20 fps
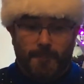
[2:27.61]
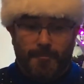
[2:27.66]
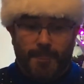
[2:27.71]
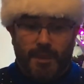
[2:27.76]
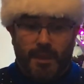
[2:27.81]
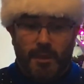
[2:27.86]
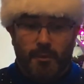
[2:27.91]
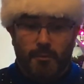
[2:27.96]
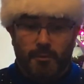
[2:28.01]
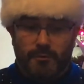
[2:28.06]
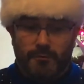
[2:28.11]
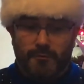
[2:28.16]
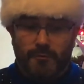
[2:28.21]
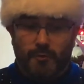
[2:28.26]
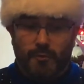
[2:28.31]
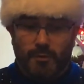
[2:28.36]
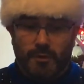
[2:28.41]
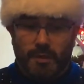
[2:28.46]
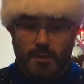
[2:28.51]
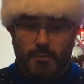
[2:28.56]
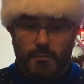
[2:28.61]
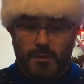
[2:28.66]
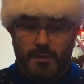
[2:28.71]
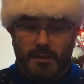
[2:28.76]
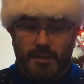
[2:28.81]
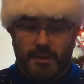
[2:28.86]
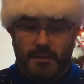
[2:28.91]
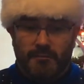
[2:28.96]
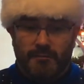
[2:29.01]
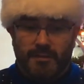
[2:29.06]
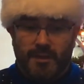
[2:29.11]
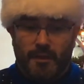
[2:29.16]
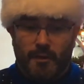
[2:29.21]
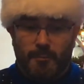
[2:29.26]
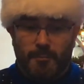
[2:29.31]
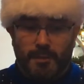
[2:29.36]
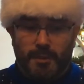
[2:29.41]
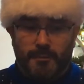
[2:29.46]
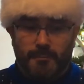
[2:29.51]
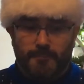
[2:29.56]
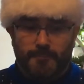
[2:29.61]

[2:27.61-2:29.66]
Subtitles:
he would have thought they were in need of therapy.